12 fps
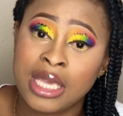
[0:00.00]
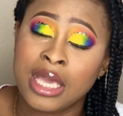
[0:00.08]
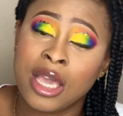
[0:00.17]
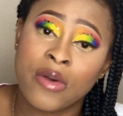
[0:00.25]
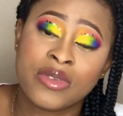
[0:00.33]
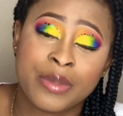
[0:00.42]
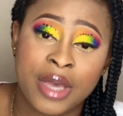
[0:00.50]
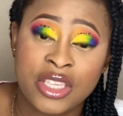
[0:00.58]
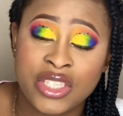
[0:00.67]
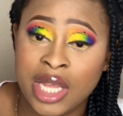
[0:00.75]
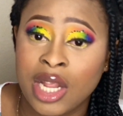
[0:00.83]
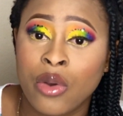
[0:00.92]
It helps my
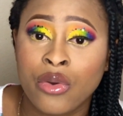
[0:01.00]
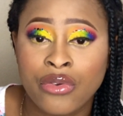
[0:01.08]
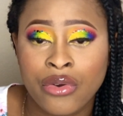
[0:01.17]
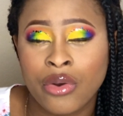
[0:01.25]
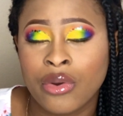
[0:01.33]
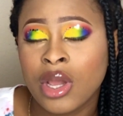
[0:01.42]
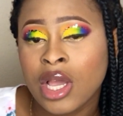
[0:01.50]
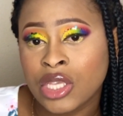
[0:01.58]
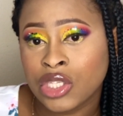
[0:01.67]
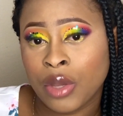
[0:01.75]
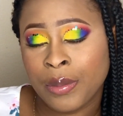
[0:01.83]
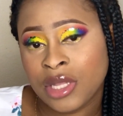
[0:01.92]
channel grow.
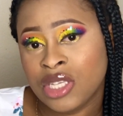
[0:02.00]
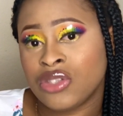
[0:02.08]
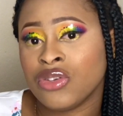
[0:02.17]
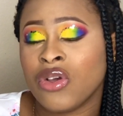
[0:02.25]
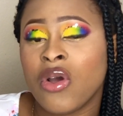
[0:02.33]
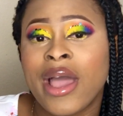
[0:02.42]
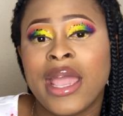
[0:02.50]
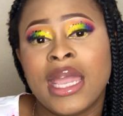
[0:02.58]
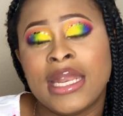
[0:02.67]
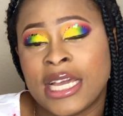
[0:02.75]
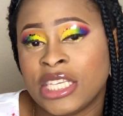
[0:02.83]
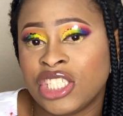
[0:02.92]
So please do go ahead
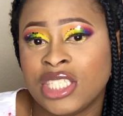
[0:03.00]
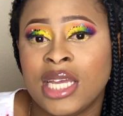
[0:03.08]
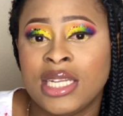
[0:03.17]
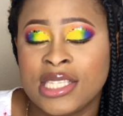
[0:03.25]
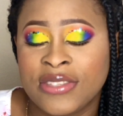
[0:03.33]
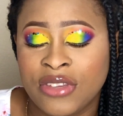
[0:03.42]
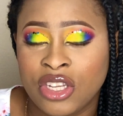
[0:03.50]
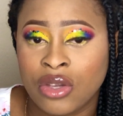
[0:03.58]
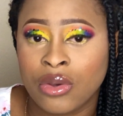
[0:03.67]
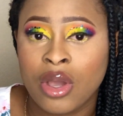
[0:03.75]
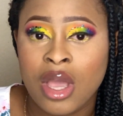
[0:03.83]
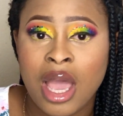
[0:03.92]
and share this video,
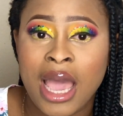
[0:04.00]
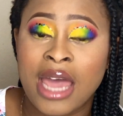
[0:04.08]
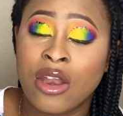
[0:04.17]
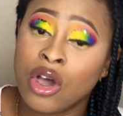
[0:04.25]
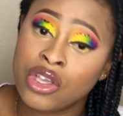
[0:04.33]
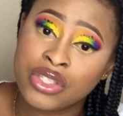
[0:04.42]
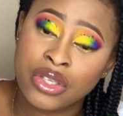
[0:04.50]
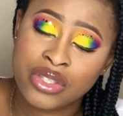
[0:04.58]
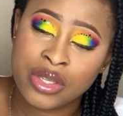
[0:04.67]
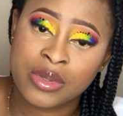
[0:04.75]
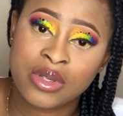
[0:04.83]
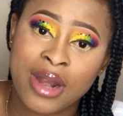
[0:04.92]
and also
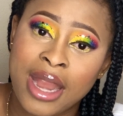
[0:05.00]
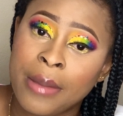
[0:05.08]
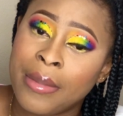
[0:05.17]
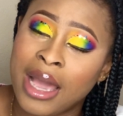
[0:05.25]
subscribe.